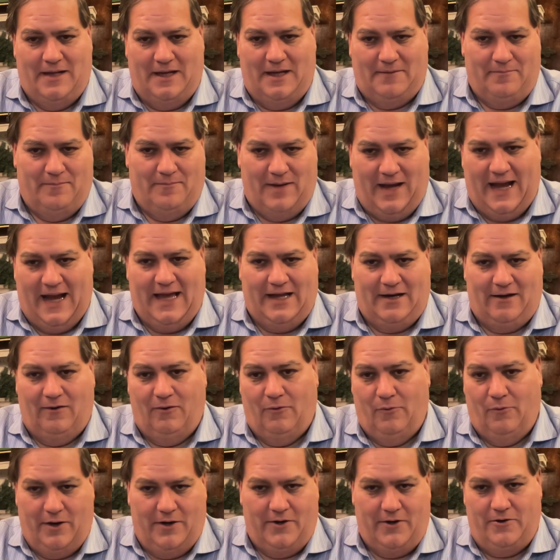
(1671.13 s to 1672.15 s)
Like I had a
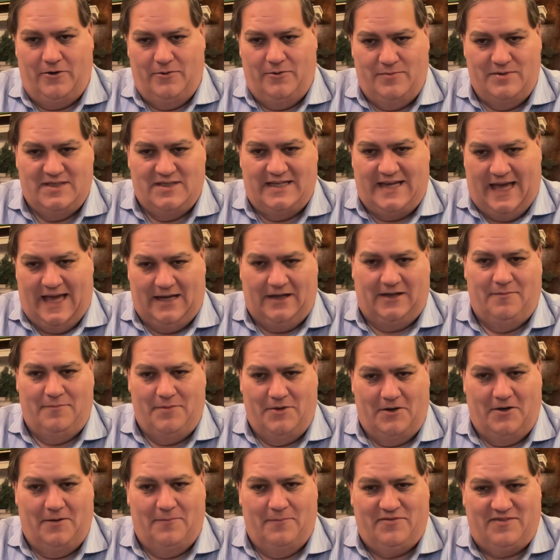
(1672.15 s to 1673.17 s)
lawyer who was getting
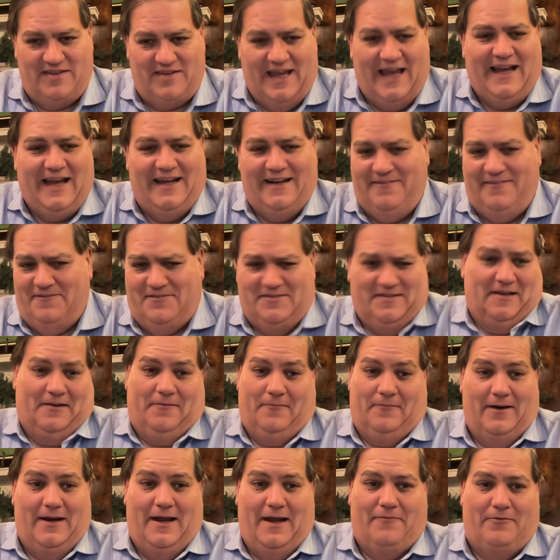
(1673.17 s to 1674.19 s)
them, you know what I'm saying? It was
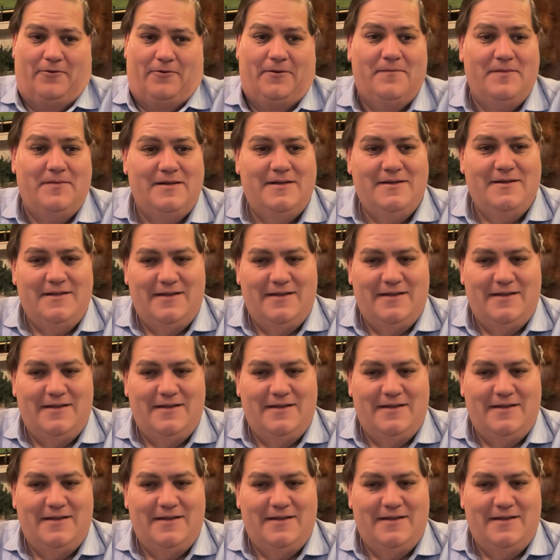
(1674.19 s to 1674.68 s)
like, whatever.